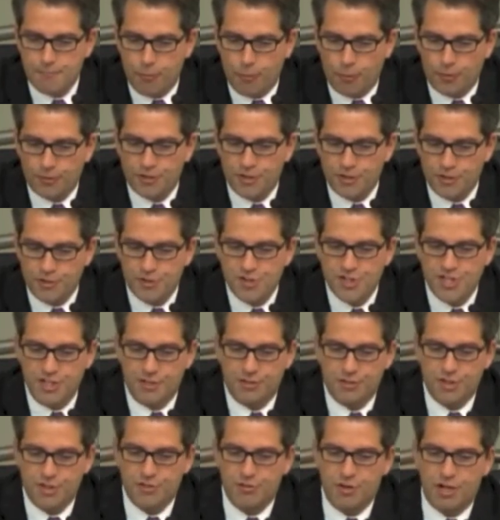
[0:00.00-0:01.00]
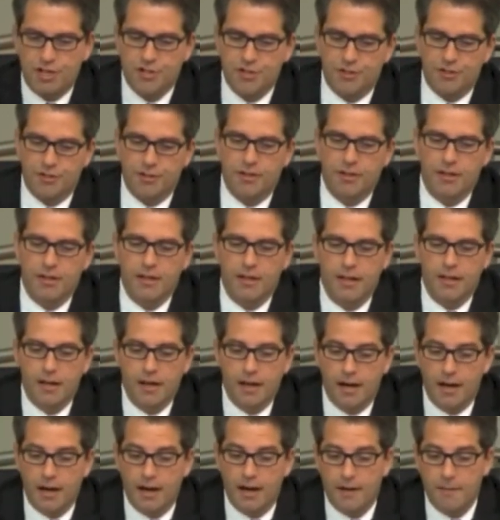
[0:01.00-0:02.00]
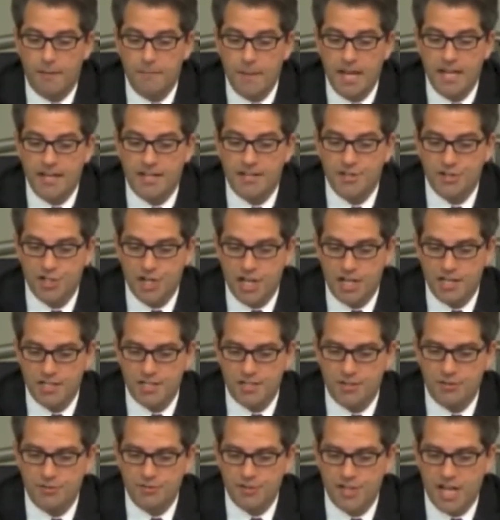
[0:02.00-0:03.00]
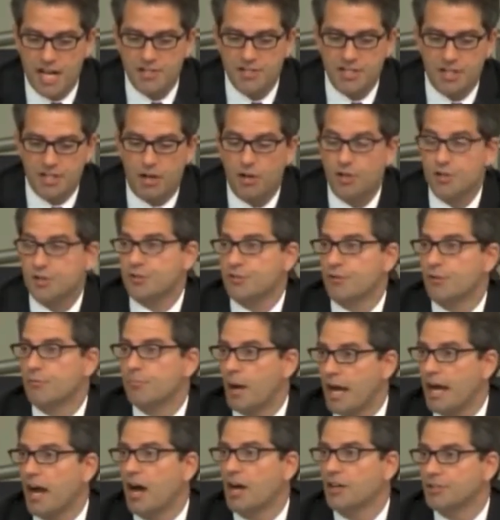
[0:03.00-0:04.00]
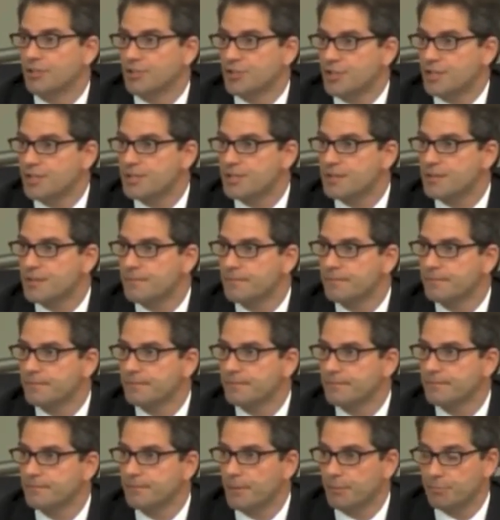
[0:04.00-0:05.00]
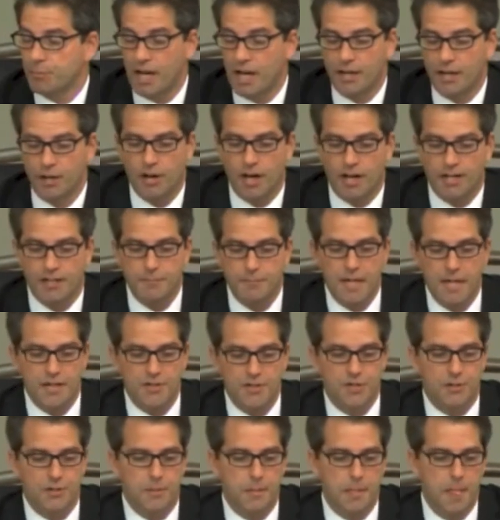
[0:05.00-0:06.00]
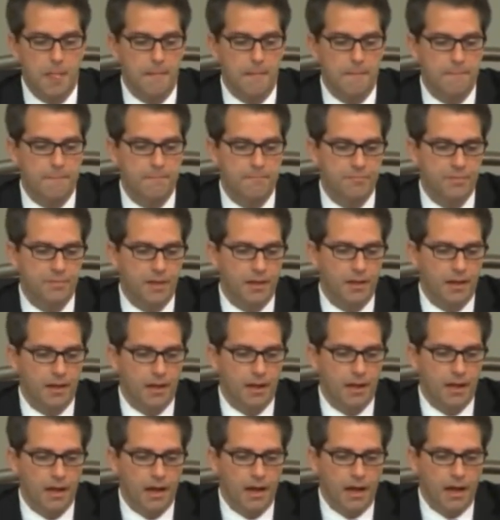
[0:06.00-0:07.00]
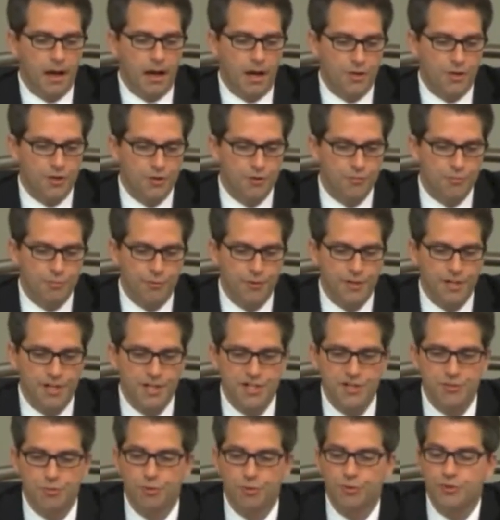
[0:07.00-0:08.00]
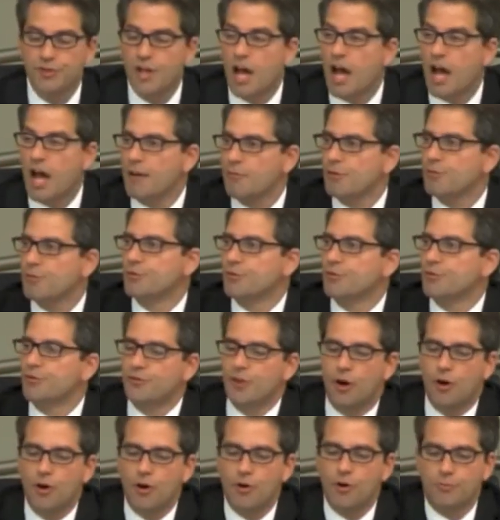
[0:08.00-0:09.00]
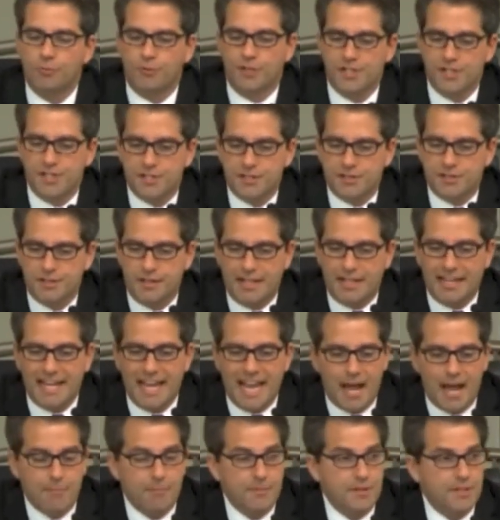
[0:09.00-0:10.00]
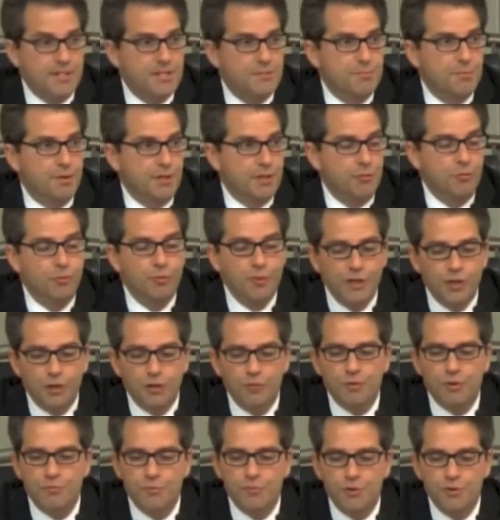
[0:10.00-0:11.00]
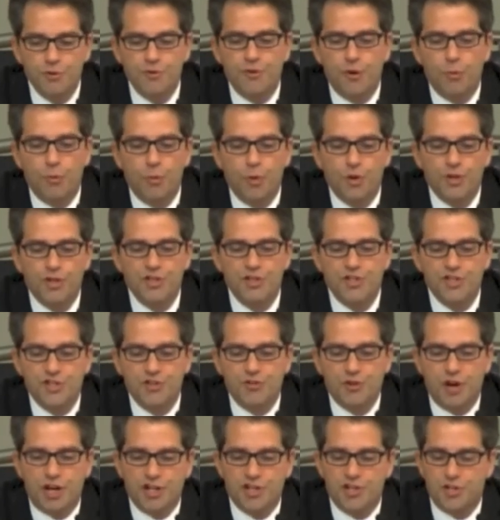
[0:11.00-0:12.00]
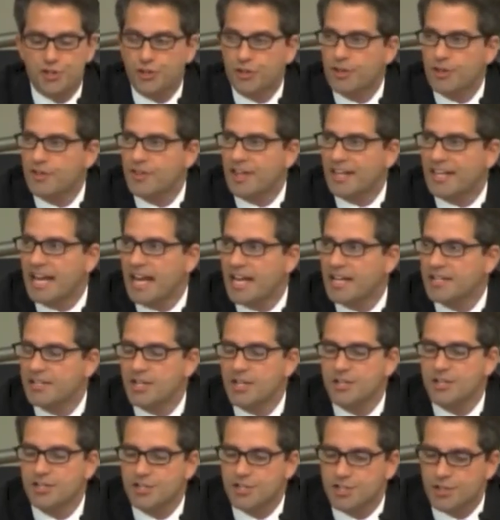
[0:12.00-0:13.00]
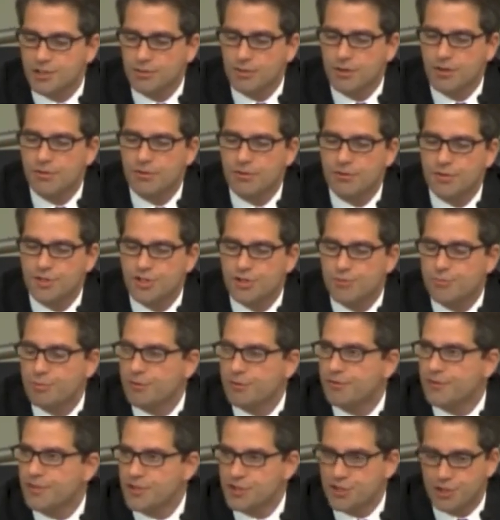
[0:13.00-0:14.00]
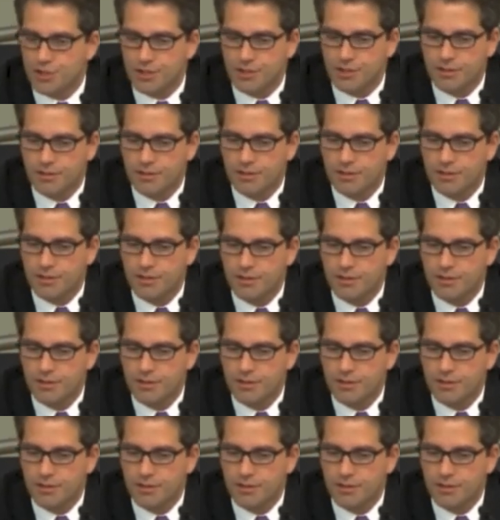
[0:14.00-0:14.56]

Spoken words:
support the new steel structure." Megan Jensen, who's actually also a biologist by her occupation. A new bridge will not remove the homeless encampments, but it will remove a wooden structure that has zero supervision